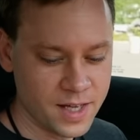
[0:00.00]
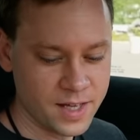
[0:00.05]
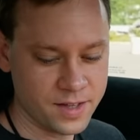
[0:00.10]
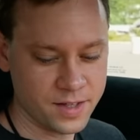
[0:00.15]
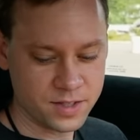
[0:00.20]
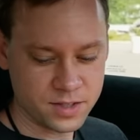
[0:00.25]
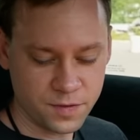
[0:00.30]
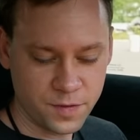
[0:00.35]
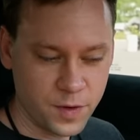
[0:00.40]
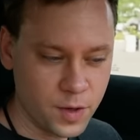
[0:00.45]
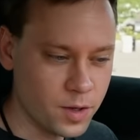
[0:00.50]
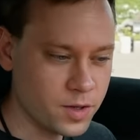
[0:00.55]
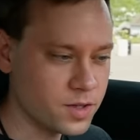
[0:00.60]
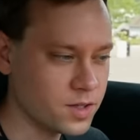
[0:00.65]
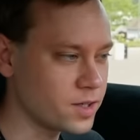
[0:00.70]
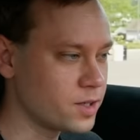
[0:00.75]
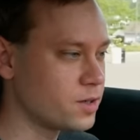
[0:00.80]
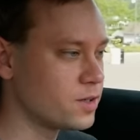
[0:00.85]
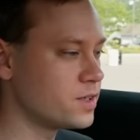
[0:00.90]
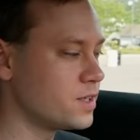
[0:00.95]
There's a few
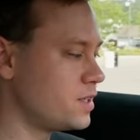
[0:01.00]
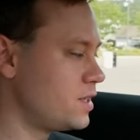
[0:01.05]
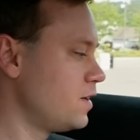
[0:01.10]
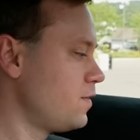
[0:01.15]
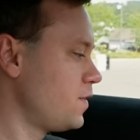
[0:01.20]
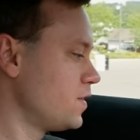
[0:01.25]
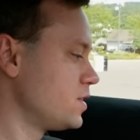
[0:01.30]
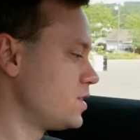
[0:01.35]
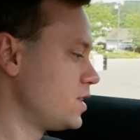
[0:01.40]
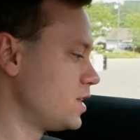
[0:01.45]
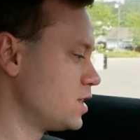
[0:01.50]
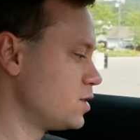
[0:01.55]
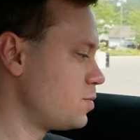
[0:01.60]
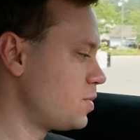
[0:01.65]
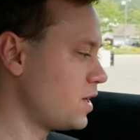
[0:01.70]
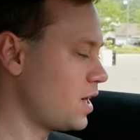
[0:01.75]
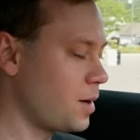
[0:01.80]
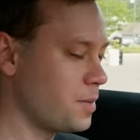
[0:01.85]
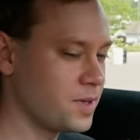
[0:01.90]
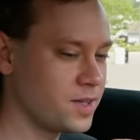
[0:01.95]
other little differences,
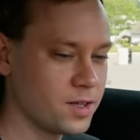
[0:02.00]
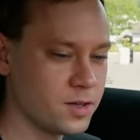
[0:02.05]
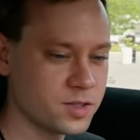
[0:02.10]
but I mean,